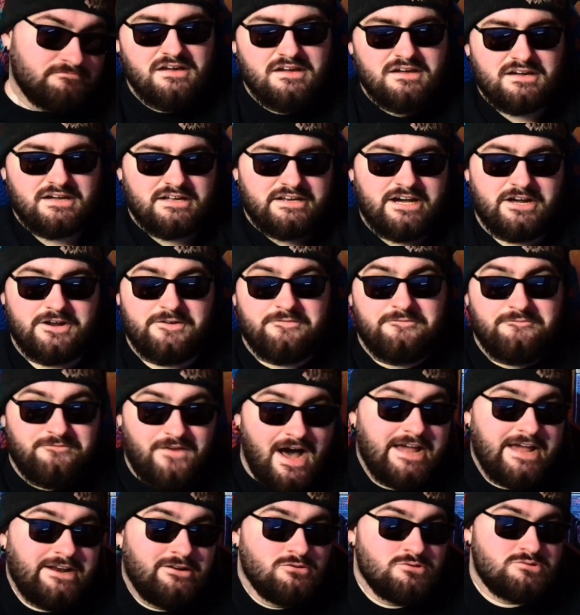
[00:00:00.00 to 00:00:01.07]
Now the
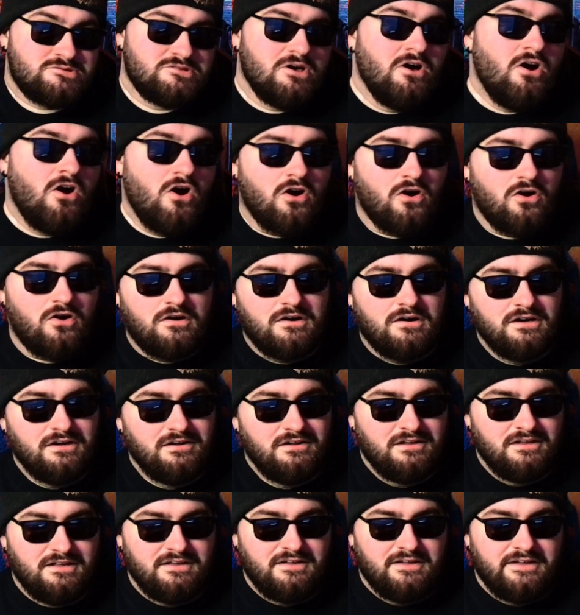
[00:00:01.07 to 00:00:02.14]
final song
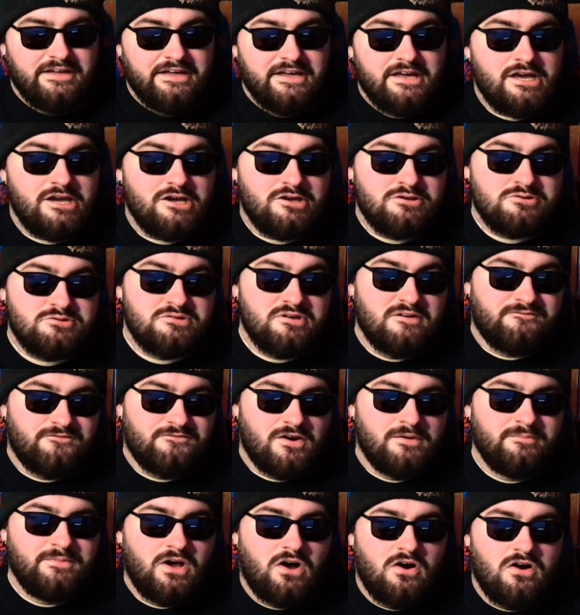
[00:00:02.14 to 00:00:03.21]
is From
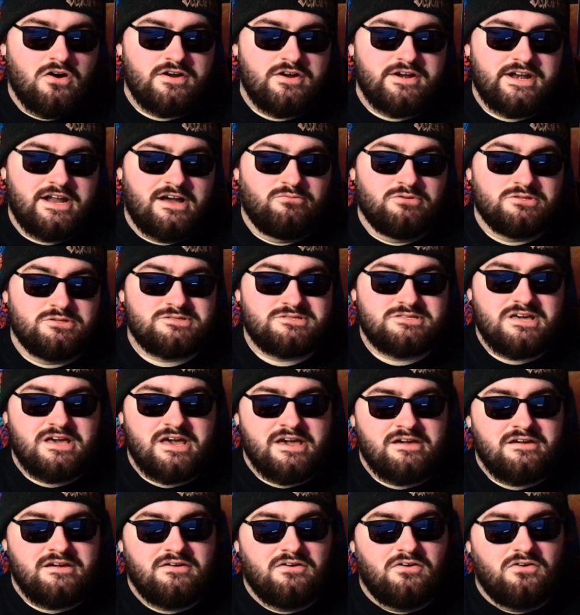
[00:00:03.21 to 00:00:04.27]
the Heart, and I will
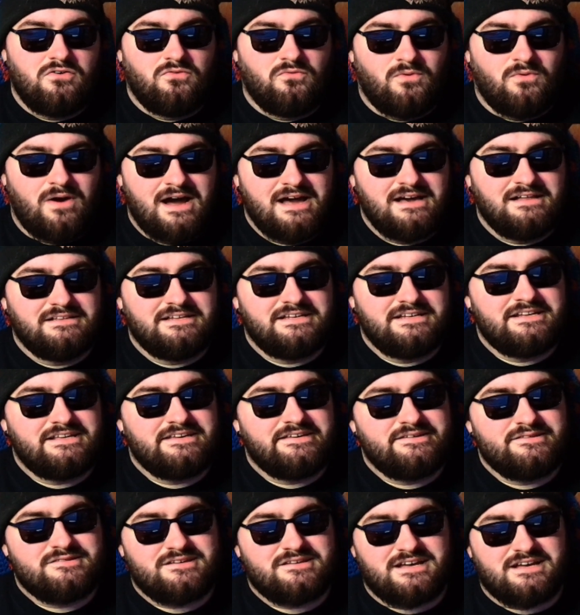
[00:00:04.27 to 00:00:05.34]
say, while it
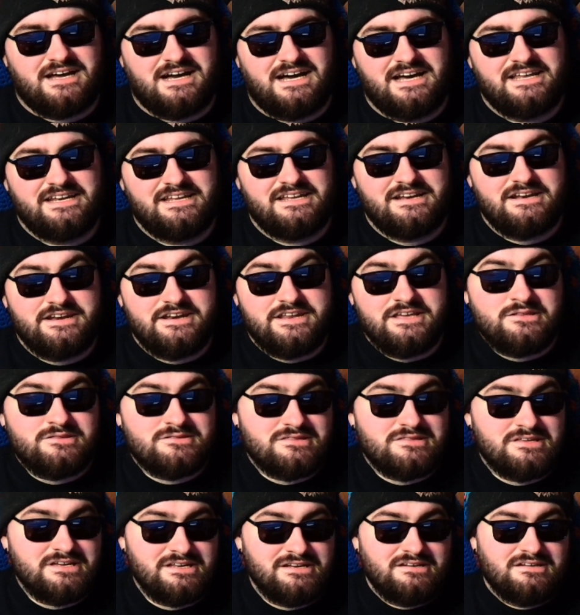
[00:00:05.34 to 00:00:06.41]
is kinda
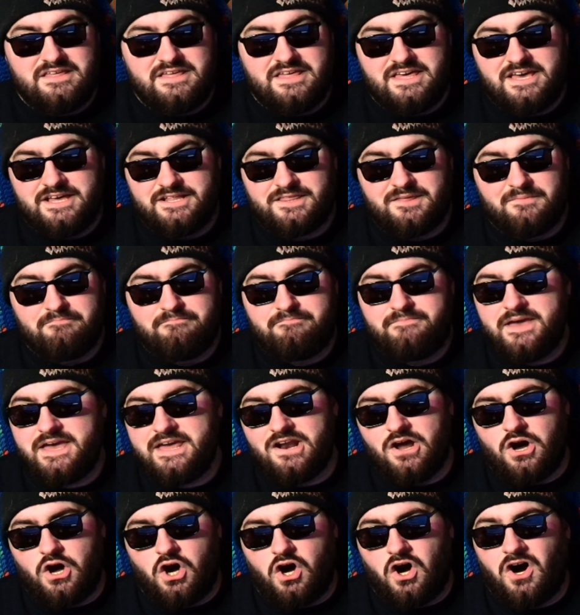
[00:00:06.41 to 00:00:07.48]
decent, it's a bit
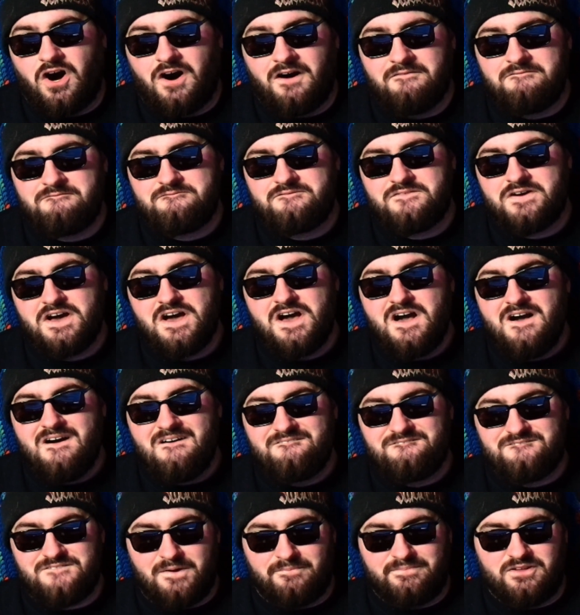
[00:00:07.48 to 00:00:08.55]
off
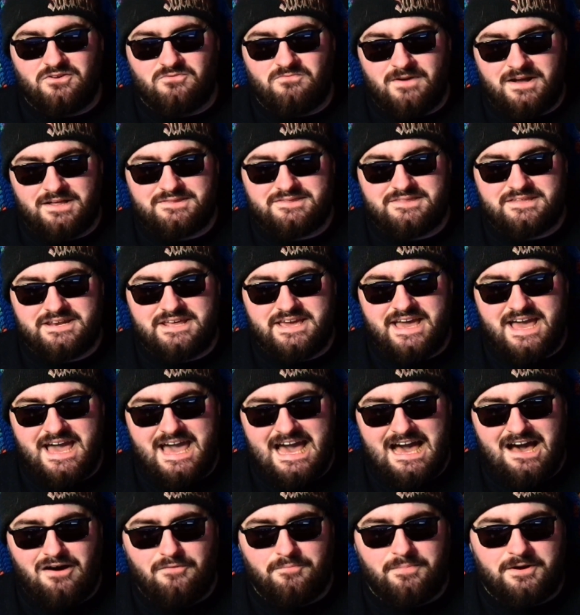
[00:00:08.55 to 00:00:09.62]
from the rest of the
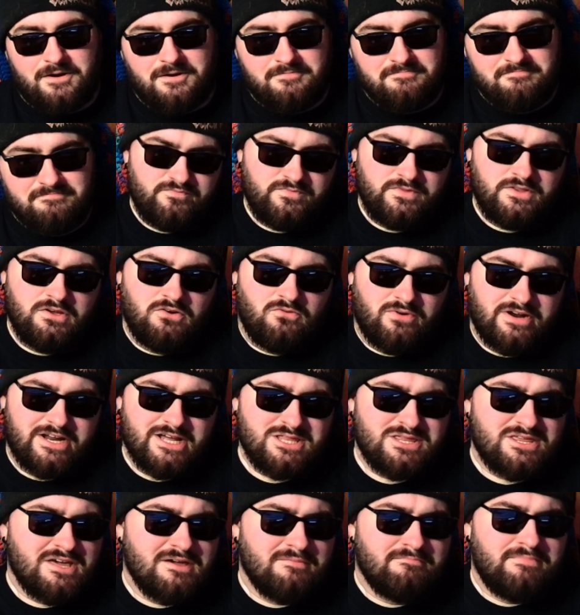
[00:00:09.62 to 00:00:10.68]
album. When I
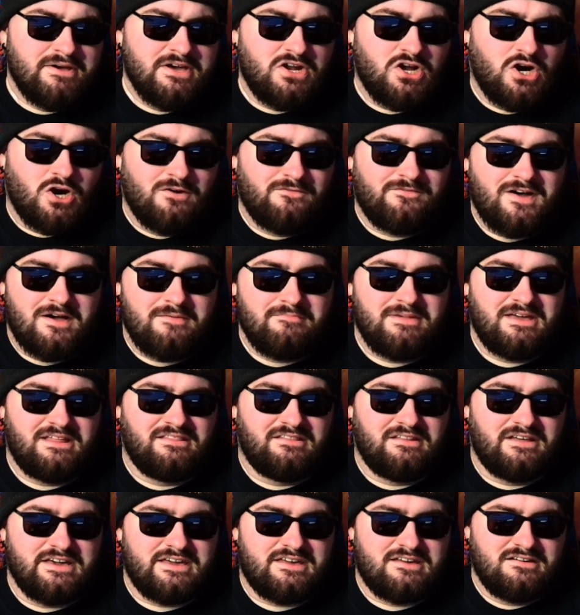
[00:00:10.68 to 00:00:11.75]
say a bit off, I mean like,